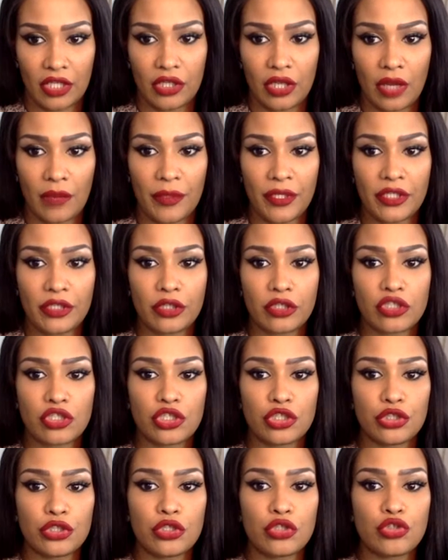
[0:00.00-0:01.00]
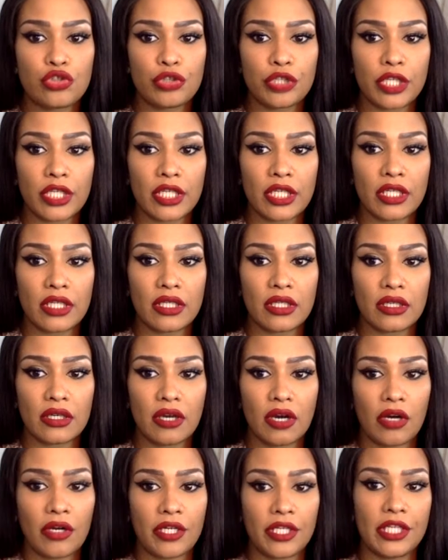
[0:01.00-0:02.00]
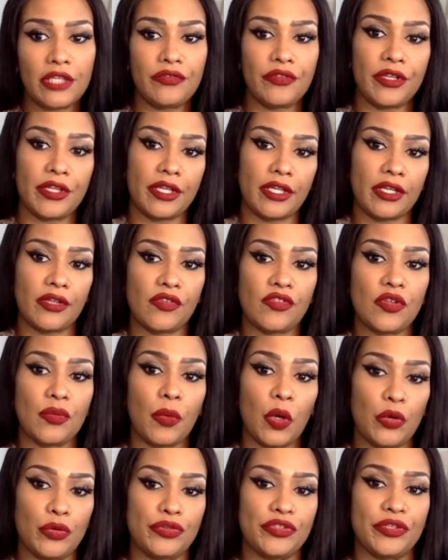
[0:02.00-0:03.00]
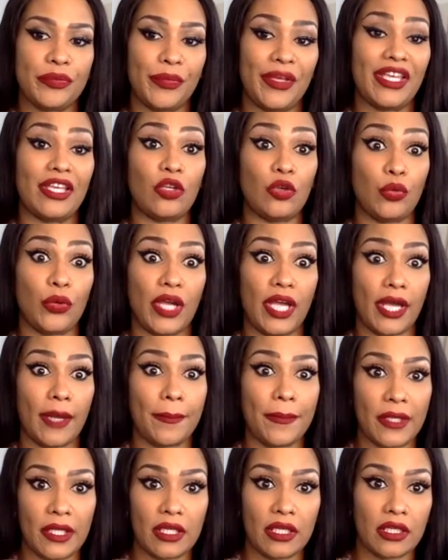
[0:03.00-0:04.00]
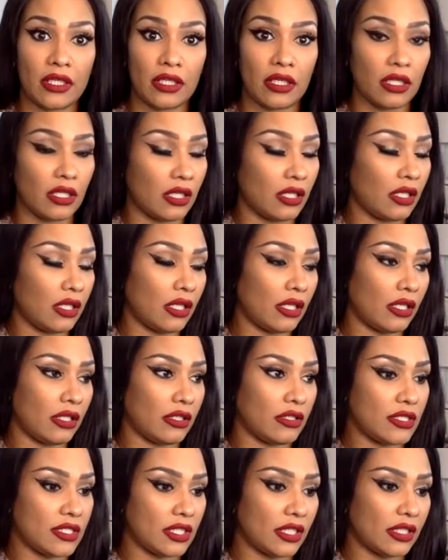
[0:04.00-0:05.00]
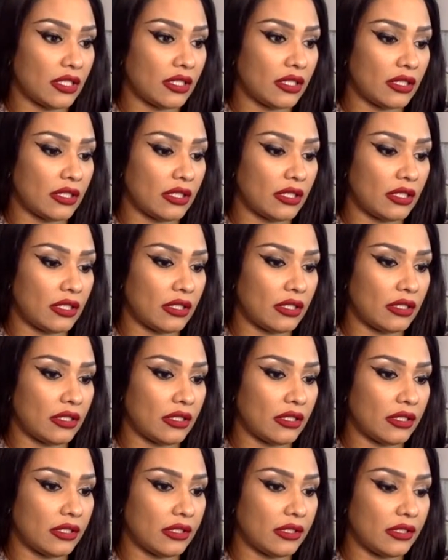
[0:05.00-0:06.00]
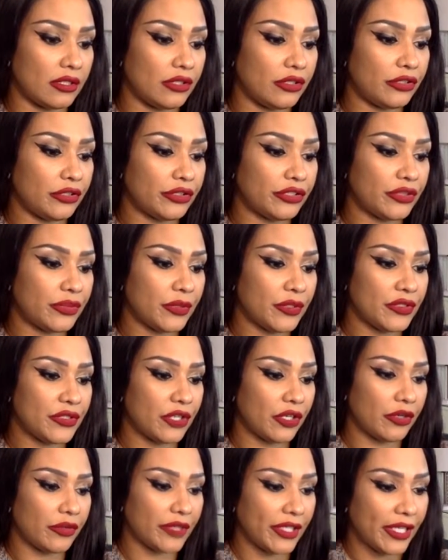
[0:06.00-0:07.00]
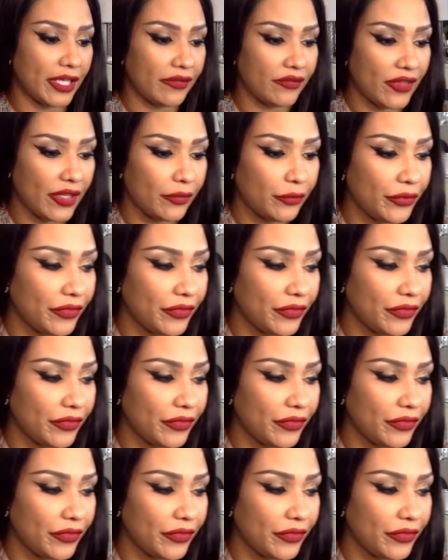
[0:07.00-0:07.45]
I mean, your children aren't even supposed to make you happy. You see, you're supposed to already have that